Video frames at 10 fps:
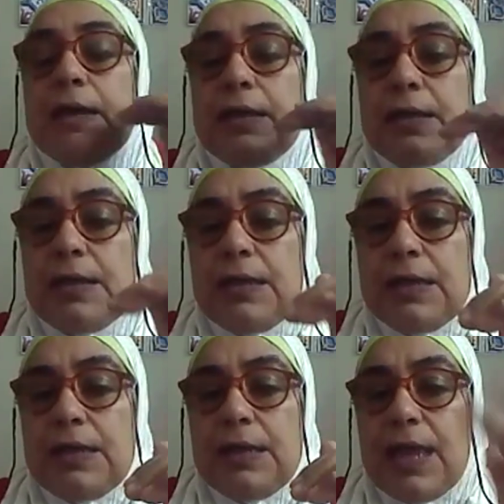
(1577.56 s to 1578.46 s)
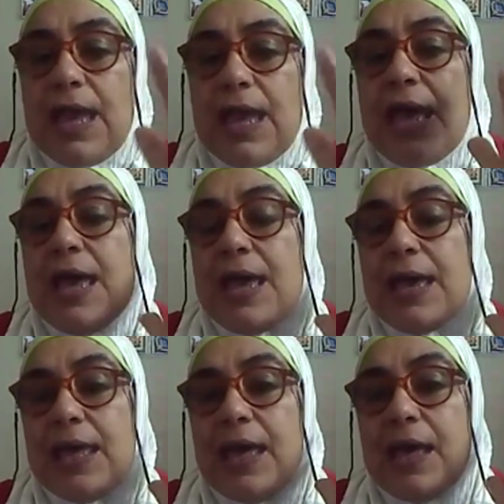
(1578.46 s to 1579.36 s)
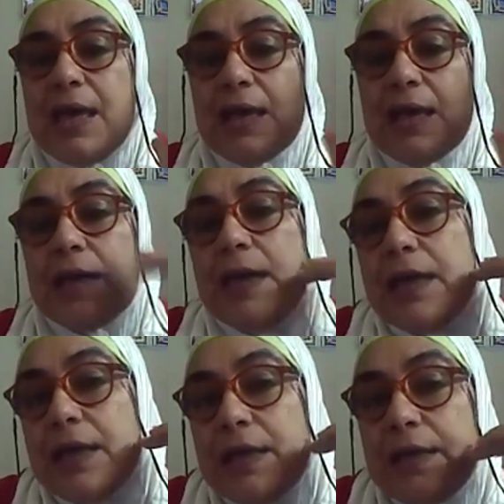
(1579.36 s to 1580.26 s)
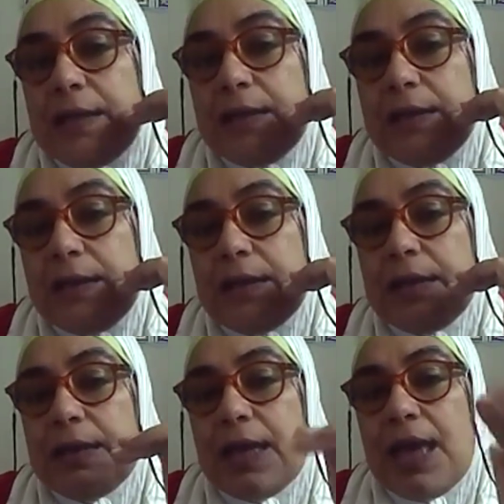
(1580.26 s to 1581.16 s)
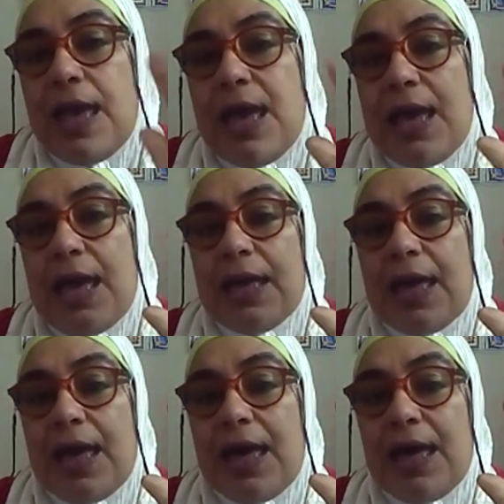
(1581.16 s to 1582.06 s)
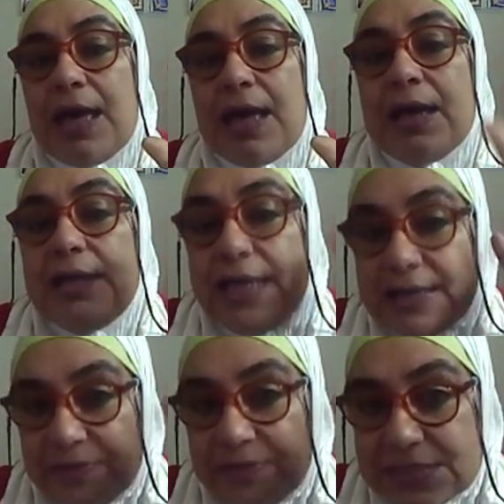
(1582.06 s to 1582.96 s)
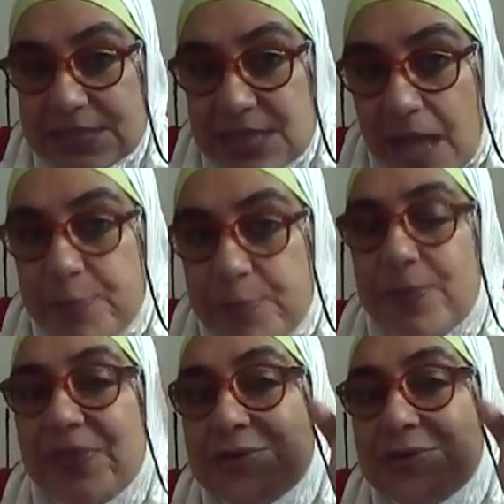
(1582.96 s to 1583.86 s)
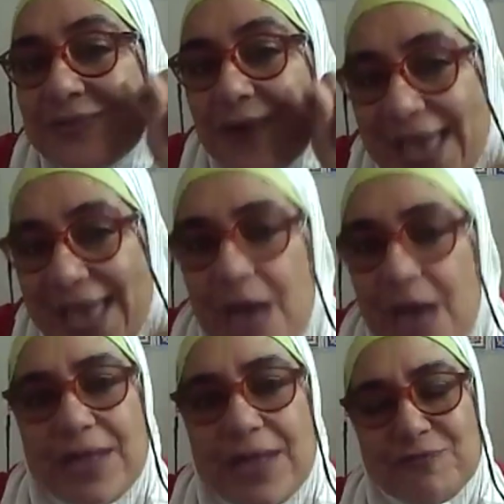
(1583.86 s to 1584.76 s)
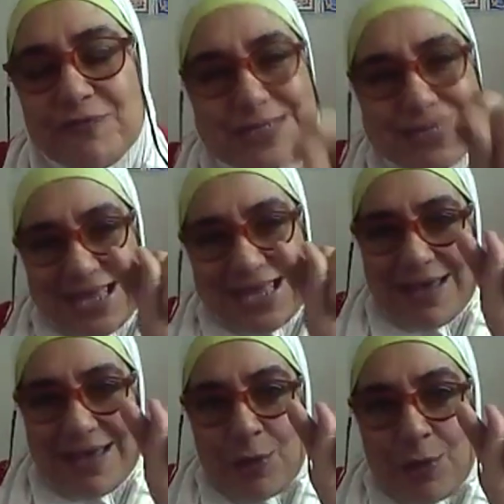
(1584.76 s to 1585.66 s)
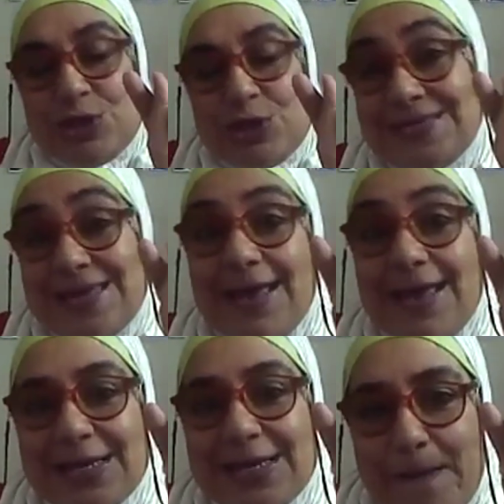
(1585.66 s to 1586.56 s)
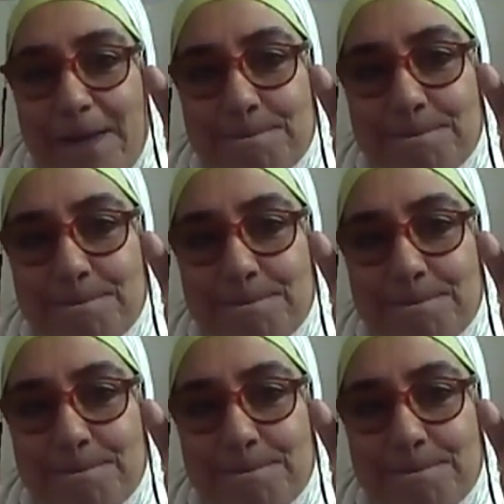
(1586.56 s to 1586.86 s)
Iyaka, iyaka. Yes, there is nab, but there is rakhawa in the first ya, which is sakina.